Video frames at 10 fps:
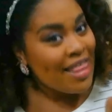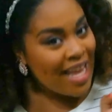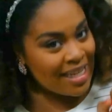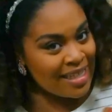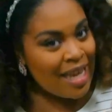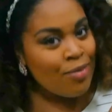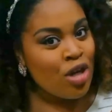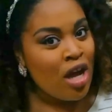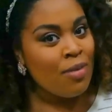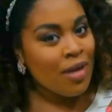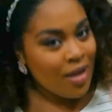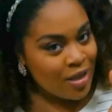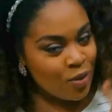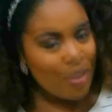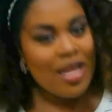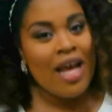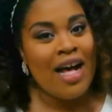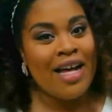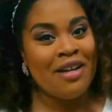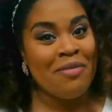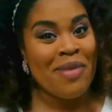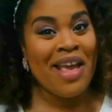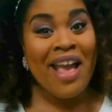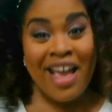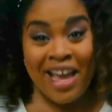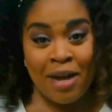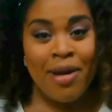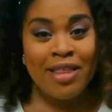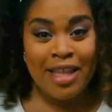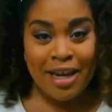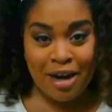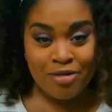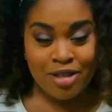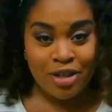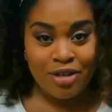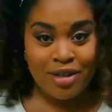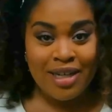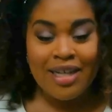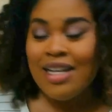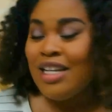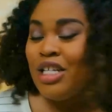That same job is the one that hired me, and a month later I was in Korea.